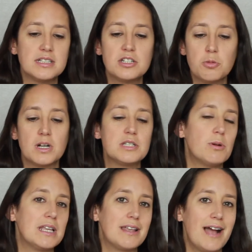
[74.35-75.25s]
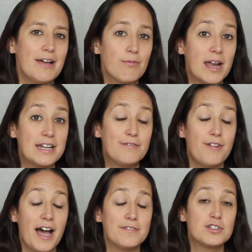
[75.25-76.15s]
in 2020 that I rated
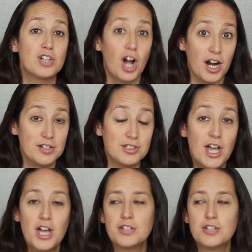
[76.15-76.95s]
5 stars.